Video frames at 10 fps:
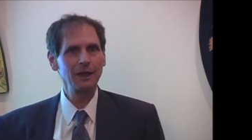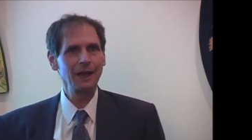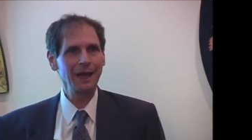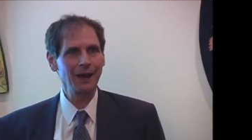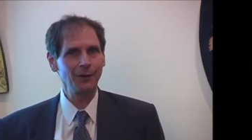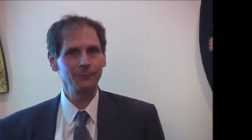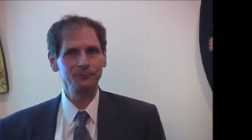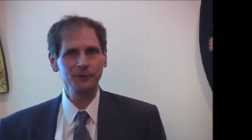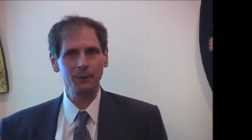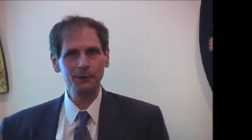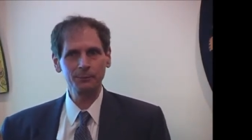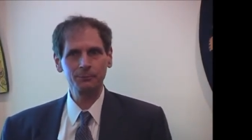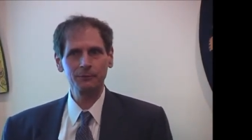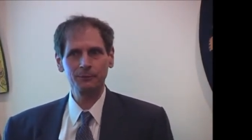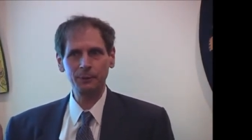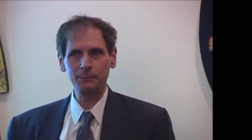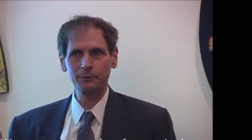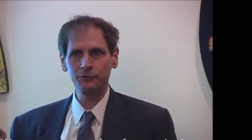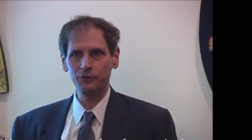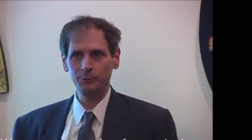How, how many people
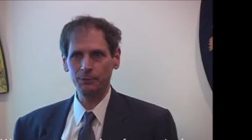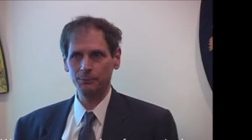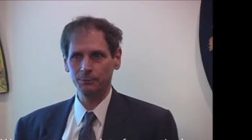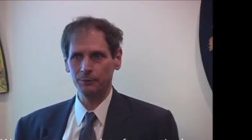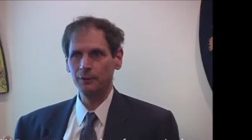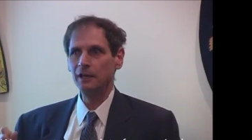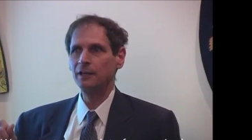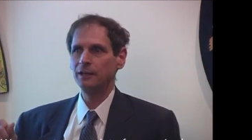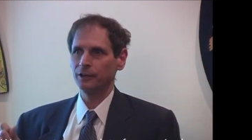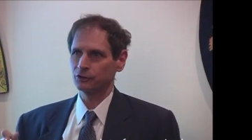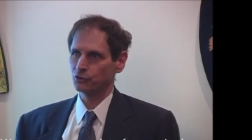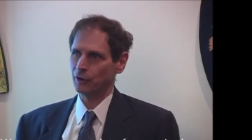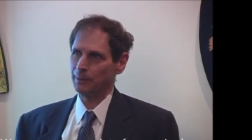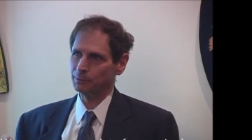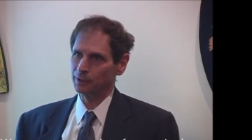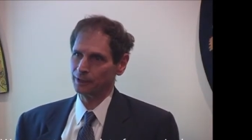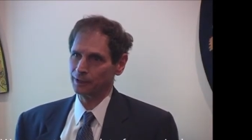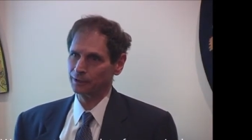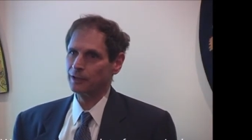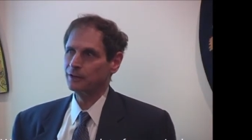have seen people
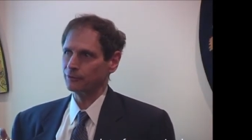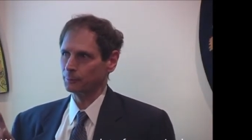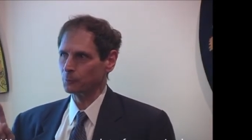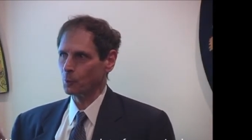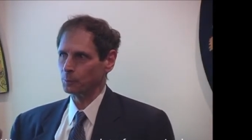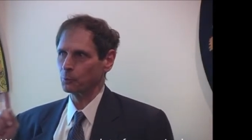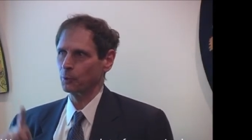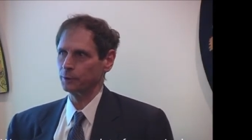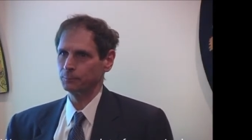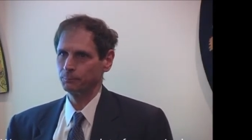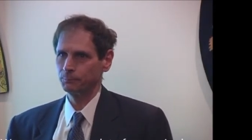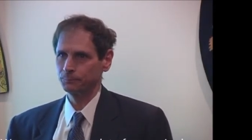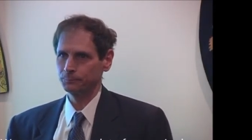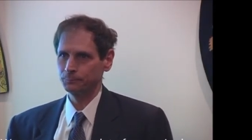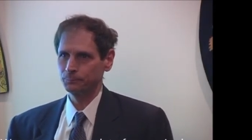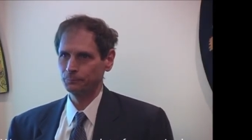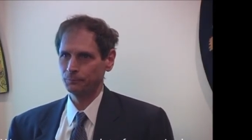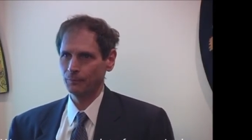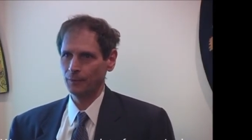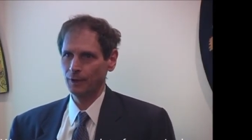extrapolate from one point?
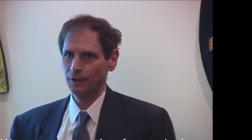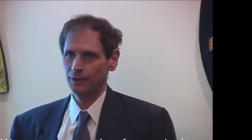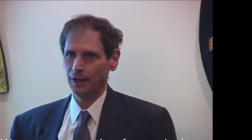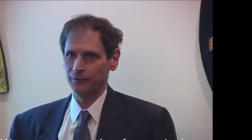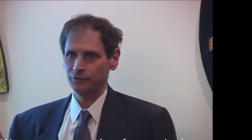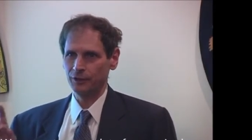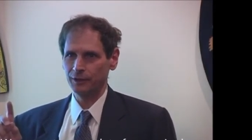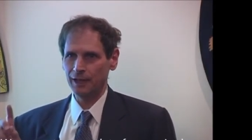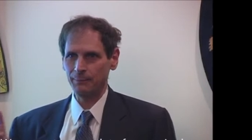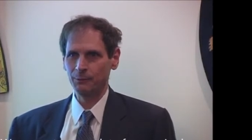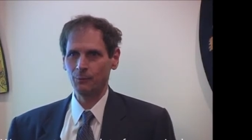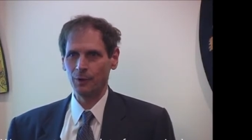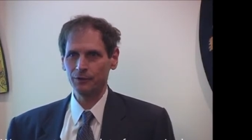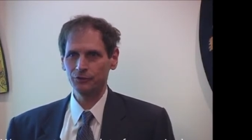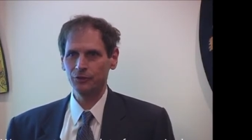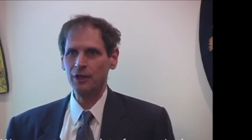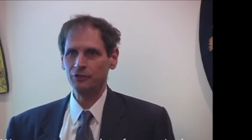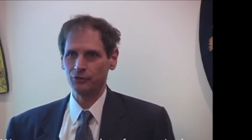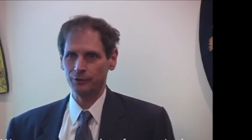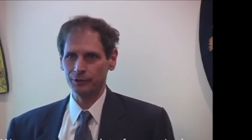I've seen it happen once,
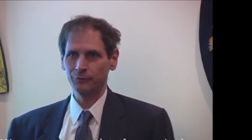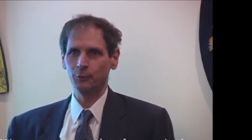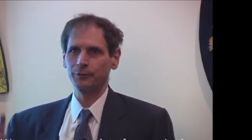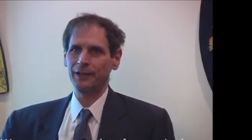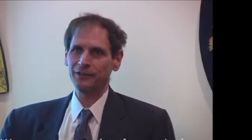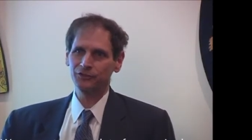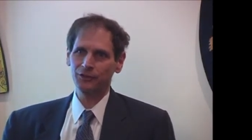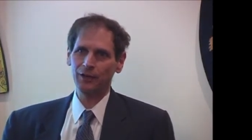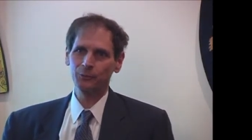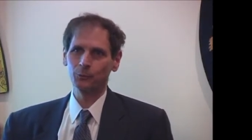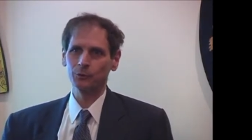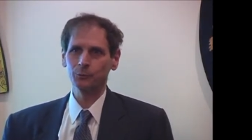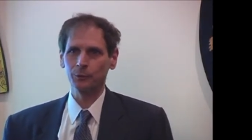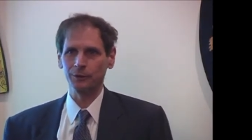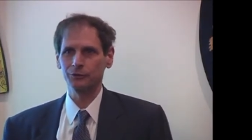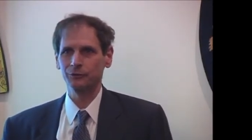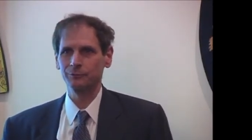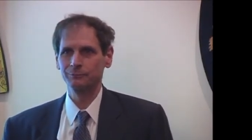so therefore that's how the world works.